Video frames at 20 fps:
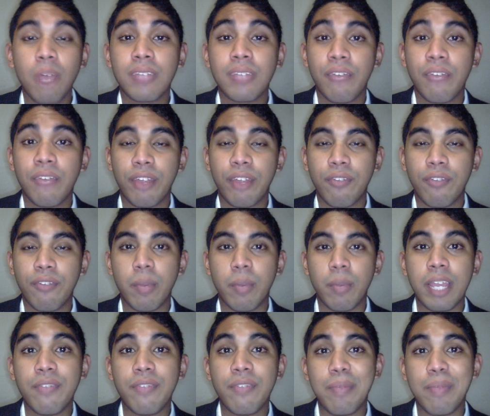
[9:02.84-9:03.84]
suffering from
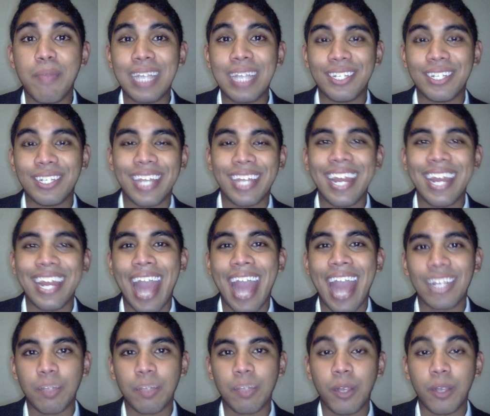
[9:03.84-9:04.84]
information
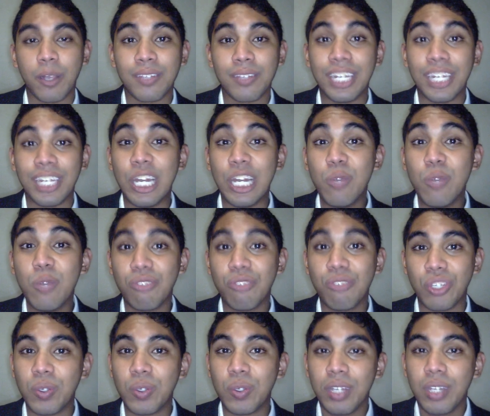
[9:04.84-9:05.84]
inaction, because it deludes
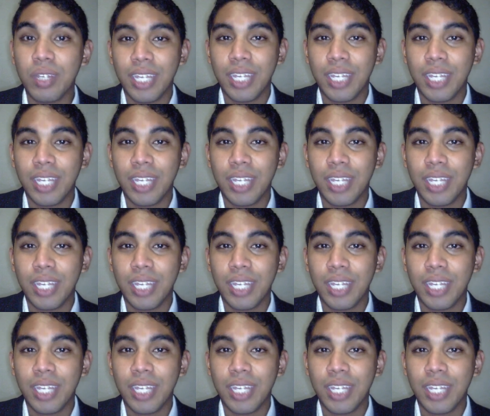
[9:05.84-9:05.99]
you